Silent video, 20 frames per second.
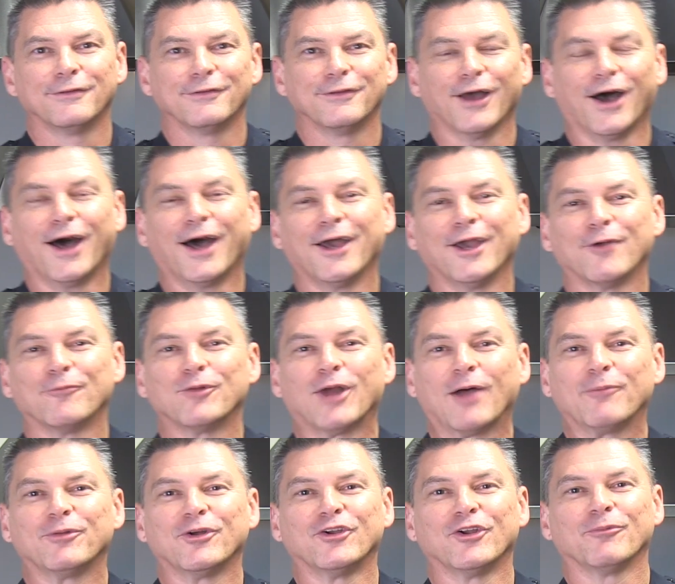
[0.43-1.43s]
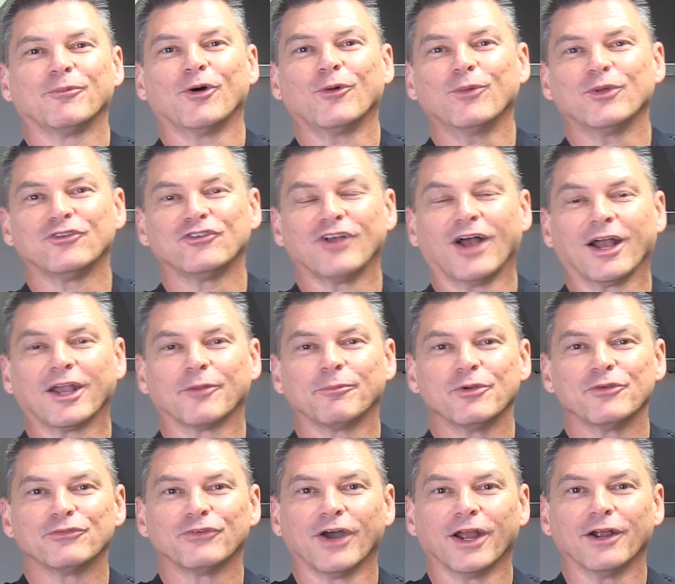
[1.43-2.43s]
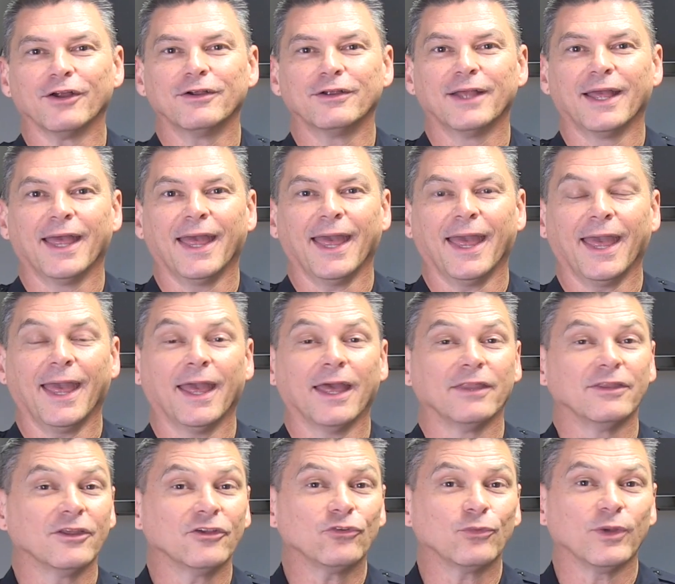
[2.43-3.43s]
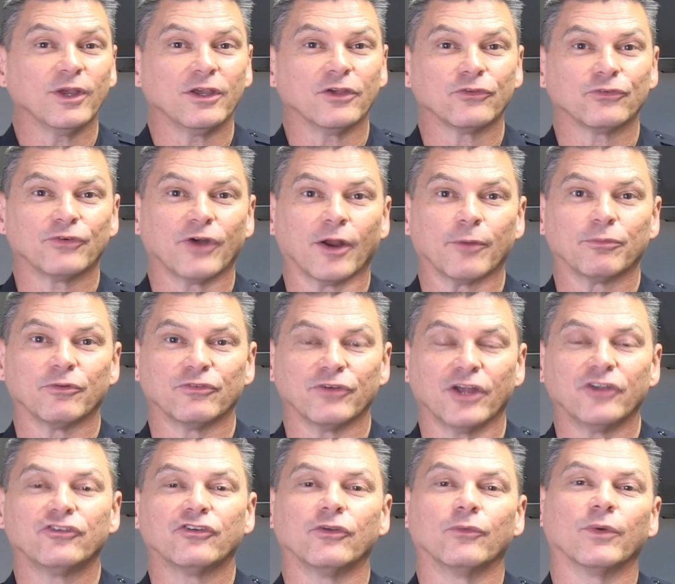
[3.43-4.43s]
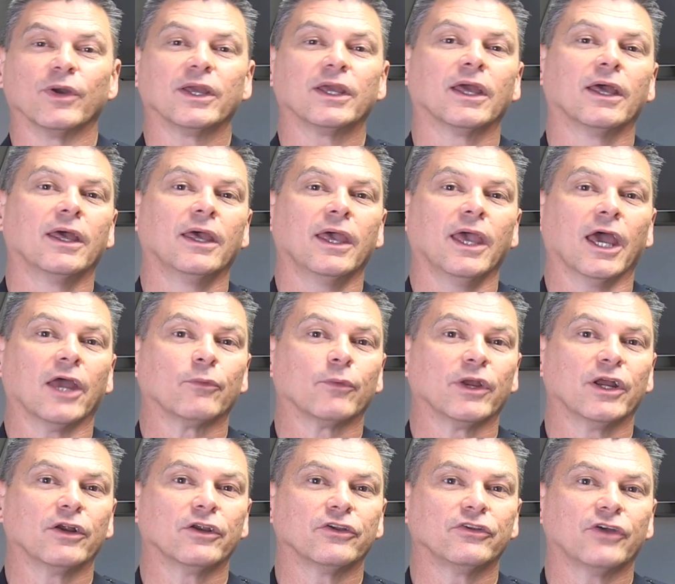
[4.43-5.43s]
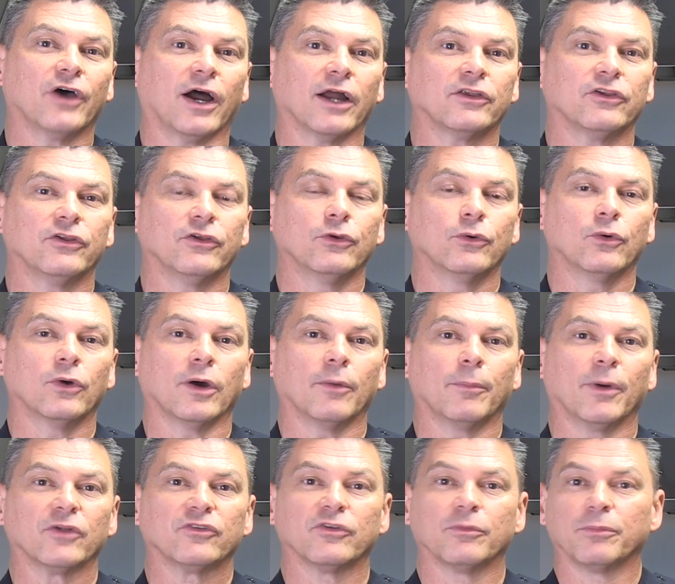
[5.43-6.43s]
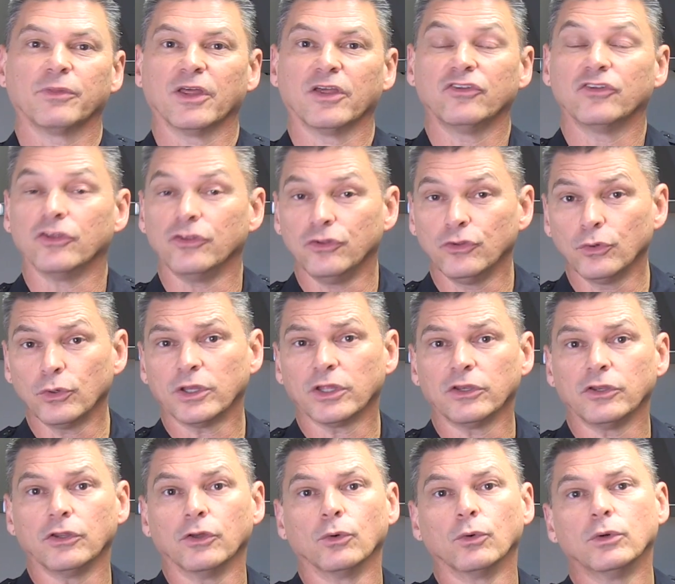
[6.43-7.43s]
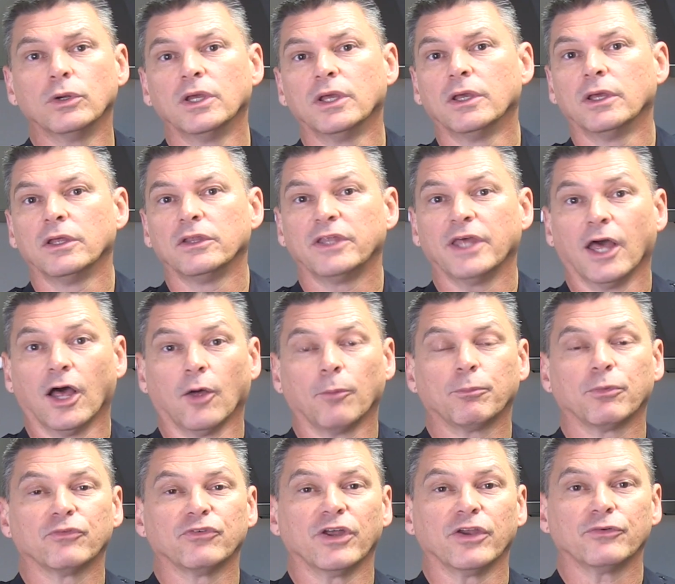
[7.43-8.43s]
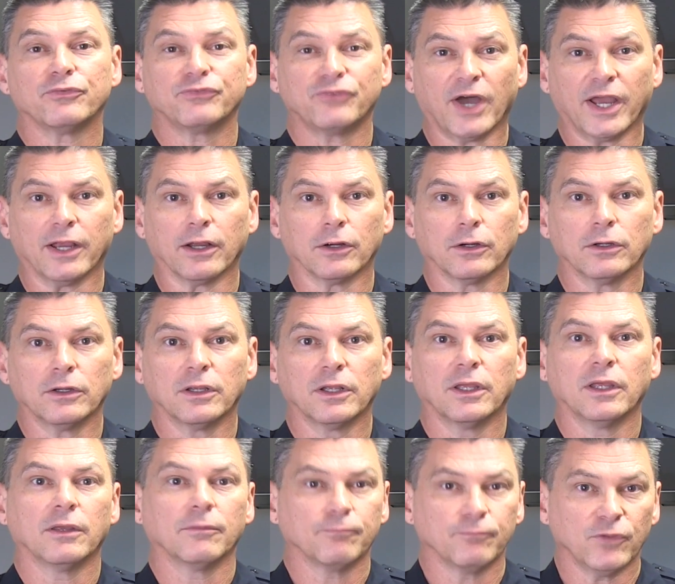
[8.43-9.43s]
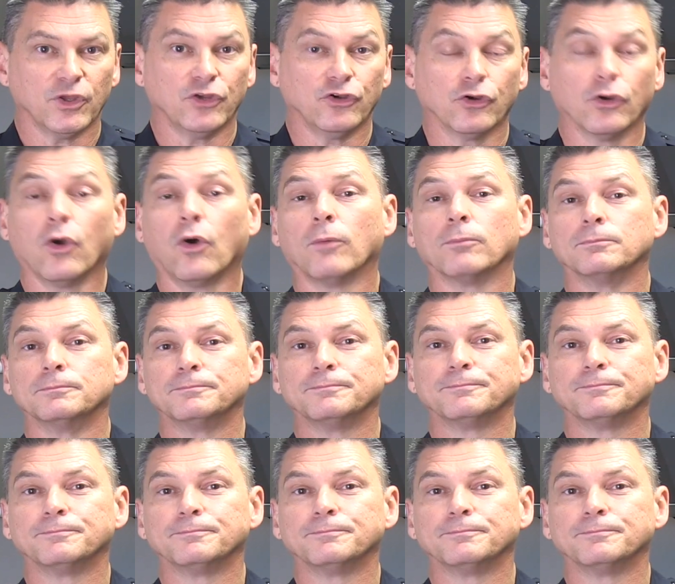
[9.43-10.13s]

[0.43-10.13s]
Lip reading: Hi, I'm Rob Enderbo with Shakopee Fire, and this week is Fire Prevention Week, and we're here to talk to you about some things that you can do to help prevent a fire in your home.